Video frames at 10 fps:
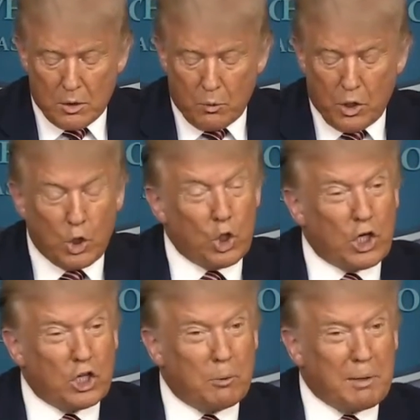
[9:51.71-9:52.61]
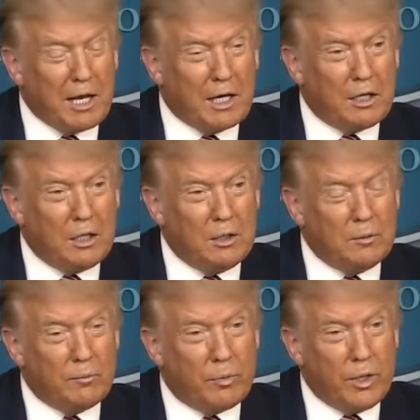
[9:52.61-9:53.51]
When you look at the ballot,
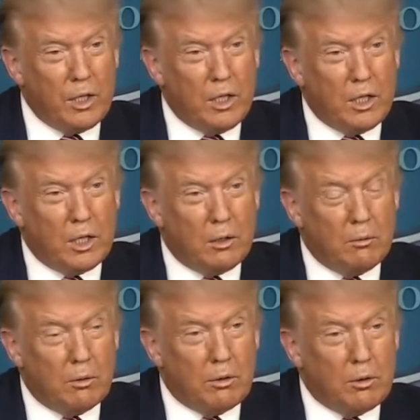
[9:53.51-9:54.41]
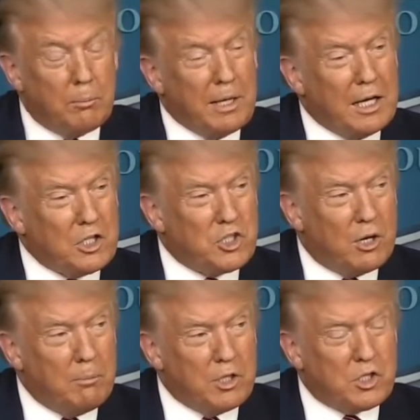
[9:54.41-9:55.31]
the ballots
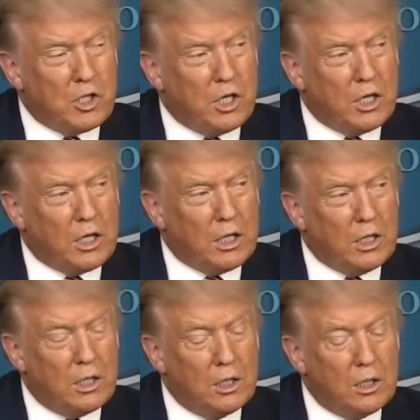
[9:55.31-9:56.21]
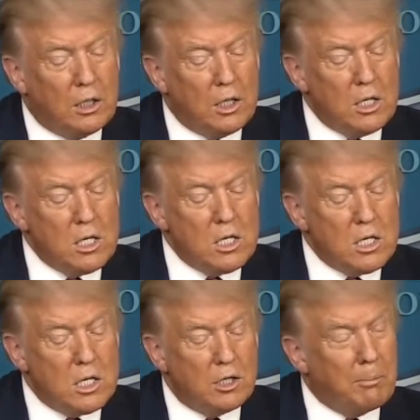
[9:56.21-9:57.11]
that are missing and
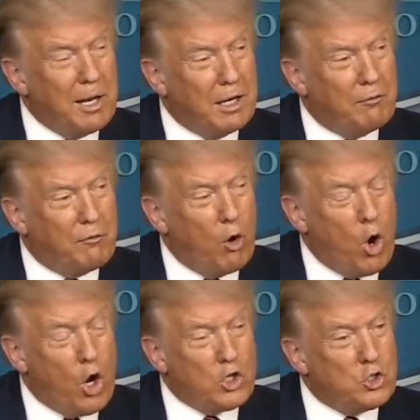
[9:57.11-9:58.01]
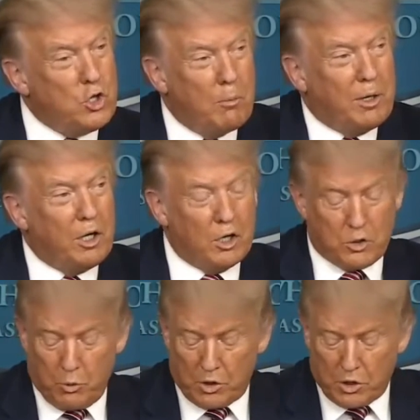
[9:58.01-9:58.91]
the ballot frauds, nobody
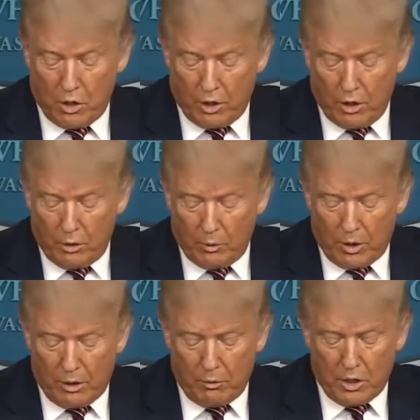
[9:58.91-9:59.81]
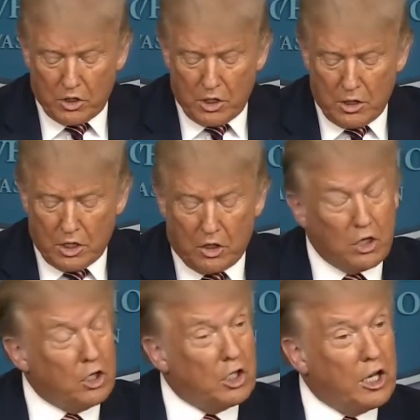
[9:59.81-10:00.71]
knows what's going on with that race. And yet they
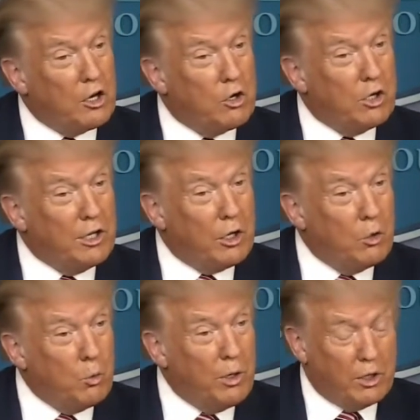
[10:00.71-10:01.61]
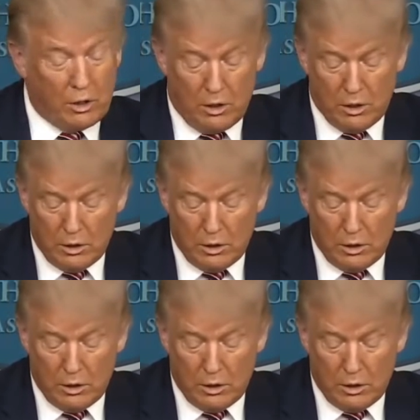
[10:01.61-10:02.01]
declared her a winner.